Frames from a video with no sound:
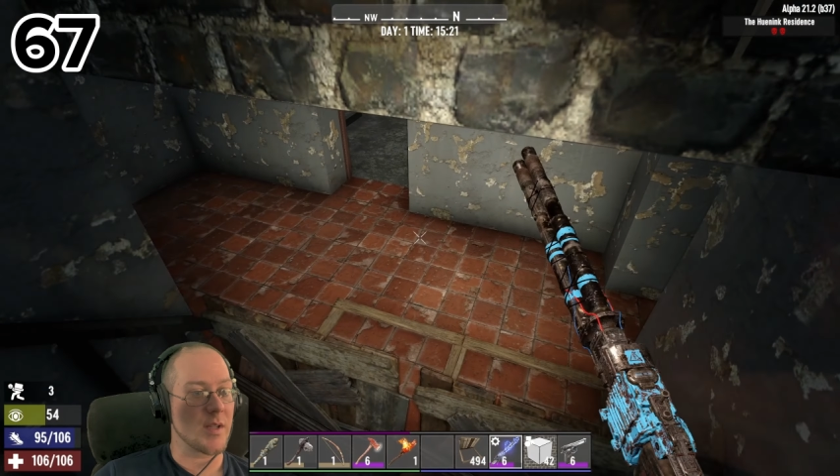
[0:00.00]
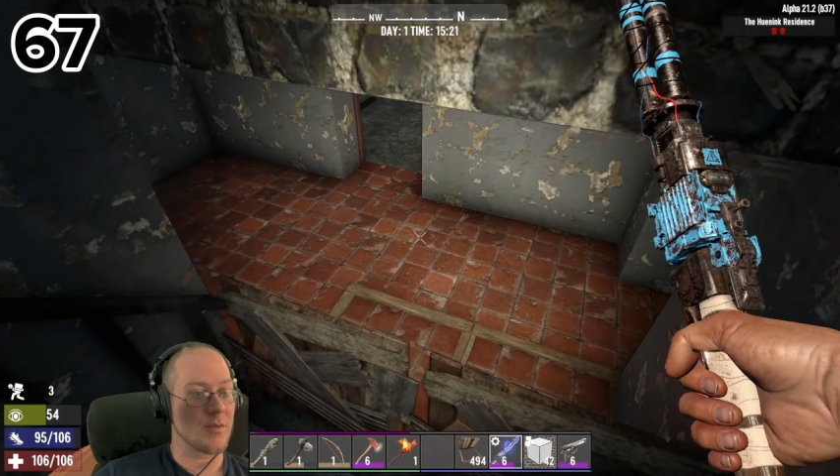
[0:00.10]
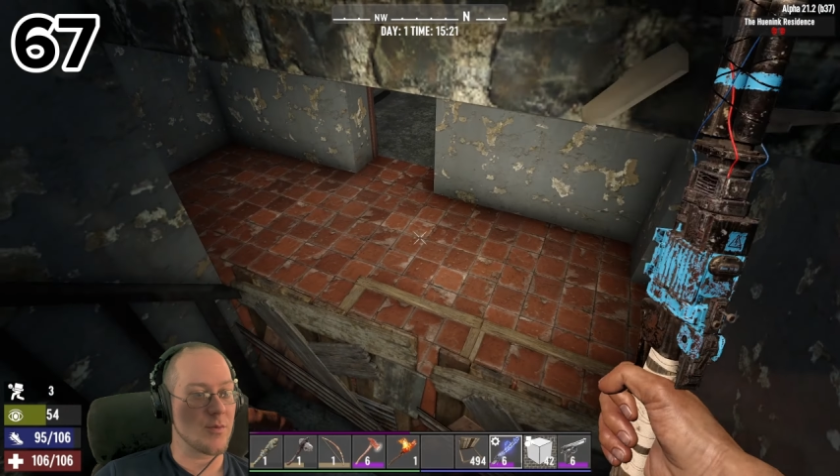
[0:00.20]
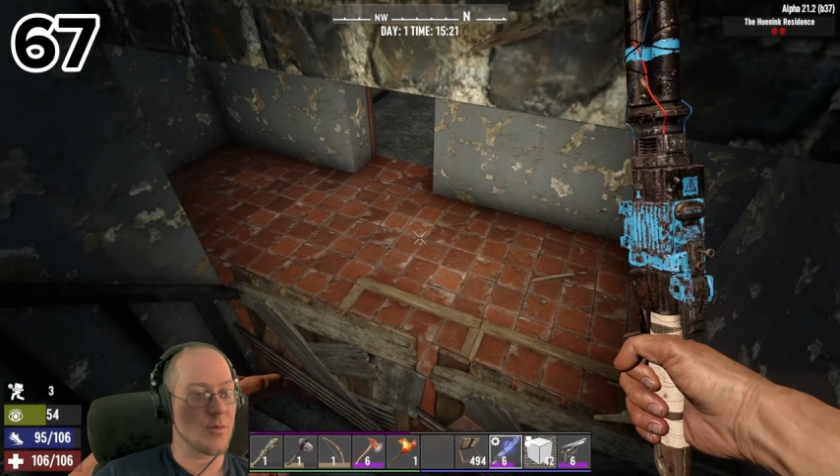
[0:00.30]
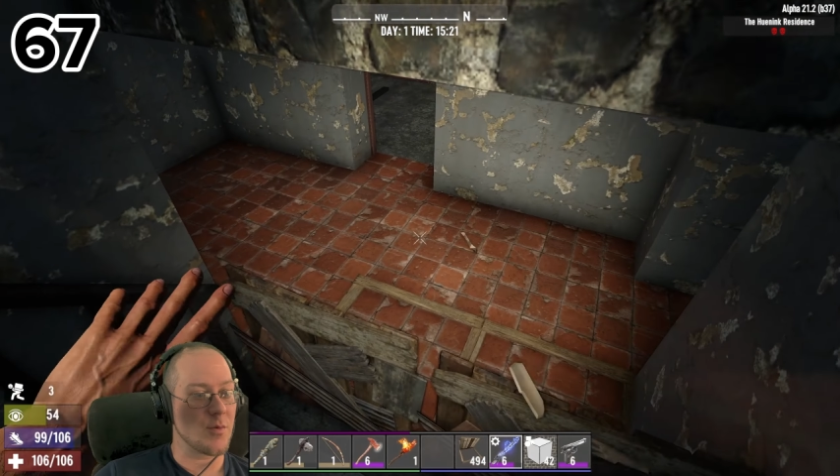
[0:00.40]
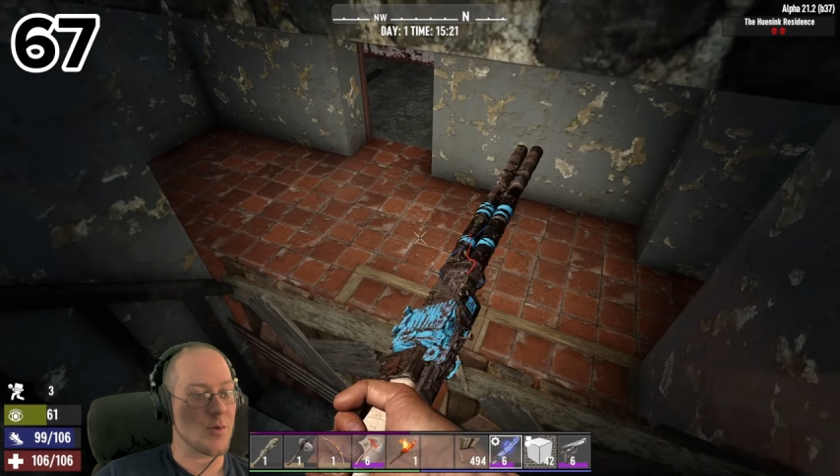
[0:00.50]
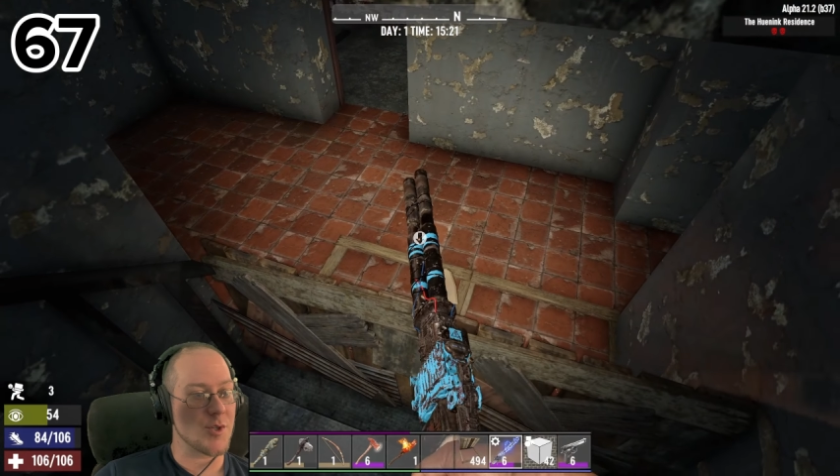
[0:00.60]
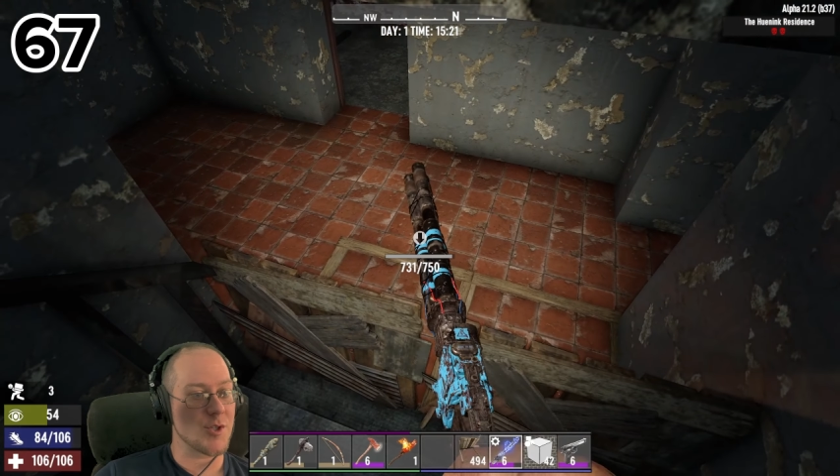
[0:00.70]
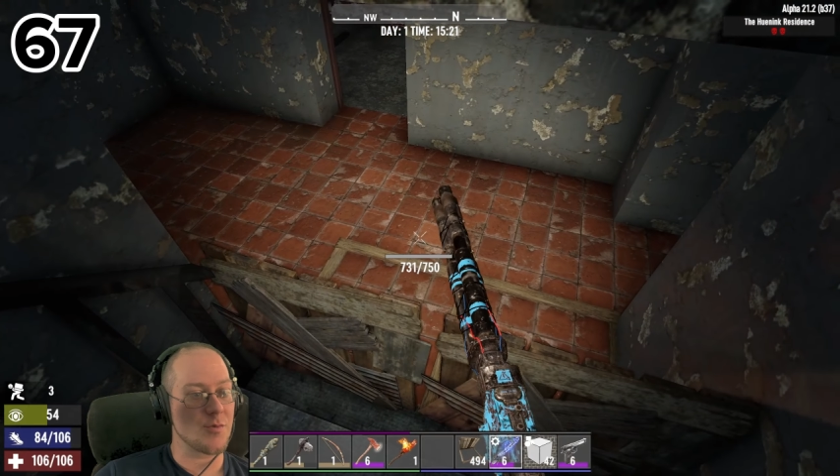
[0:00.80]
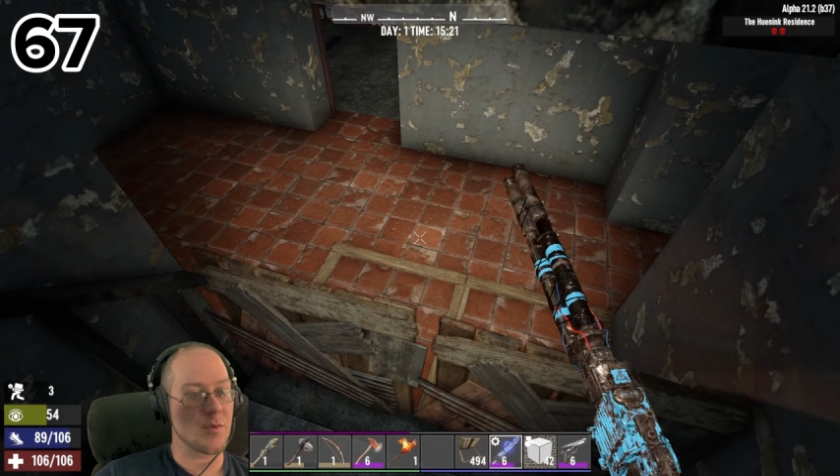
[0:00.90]
through or
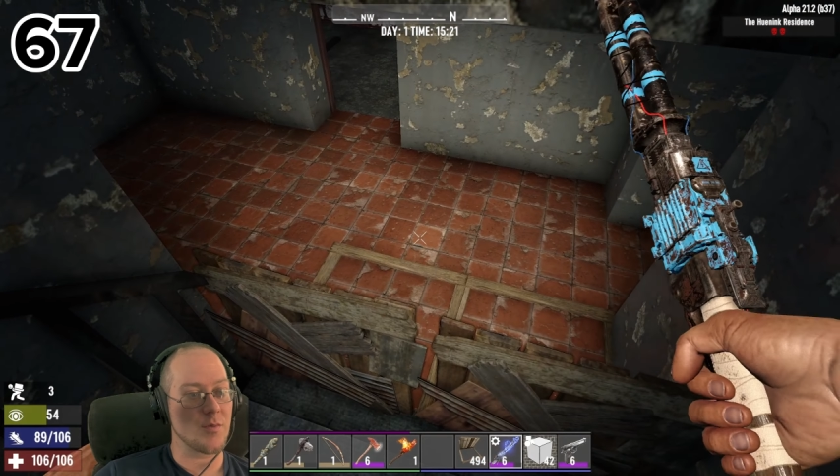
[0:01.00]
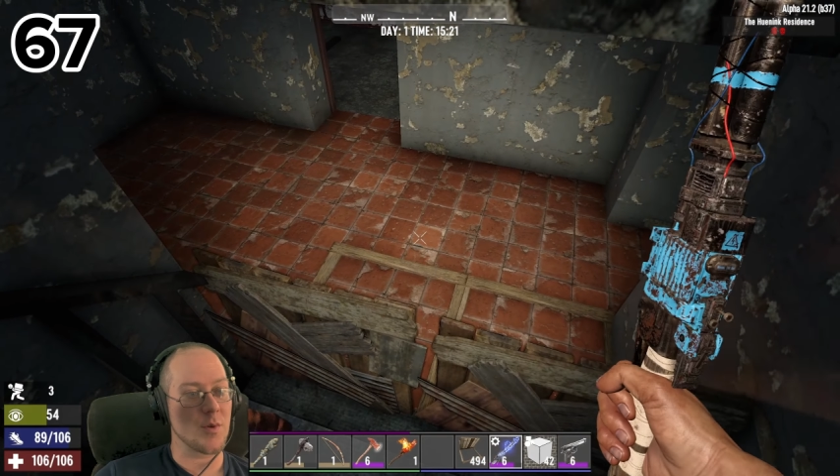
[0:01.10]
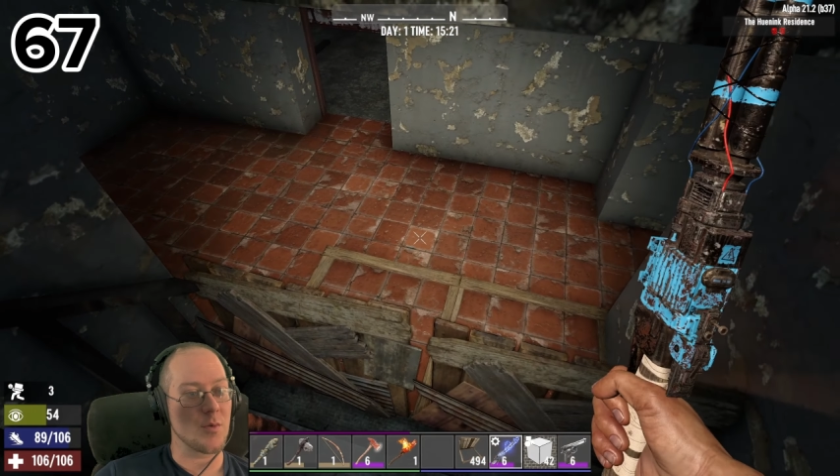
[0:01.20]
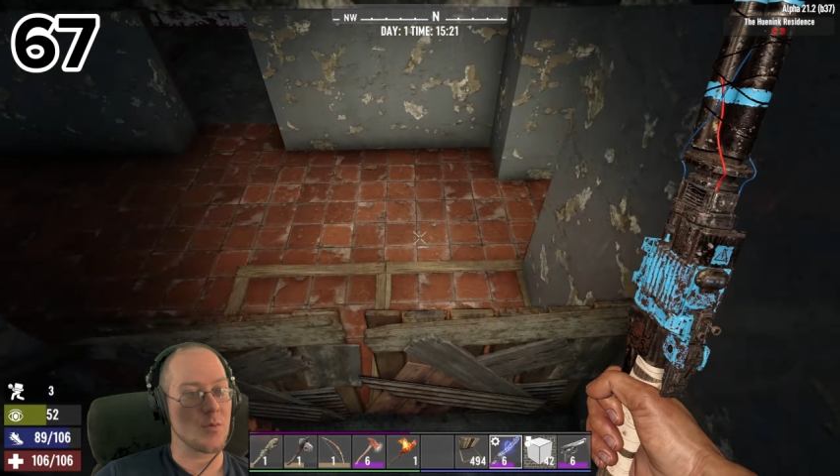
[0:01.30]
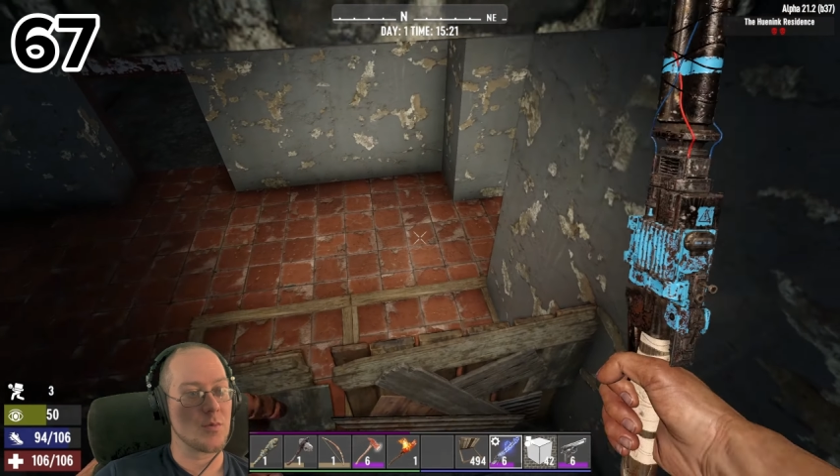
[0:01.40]
shoot through,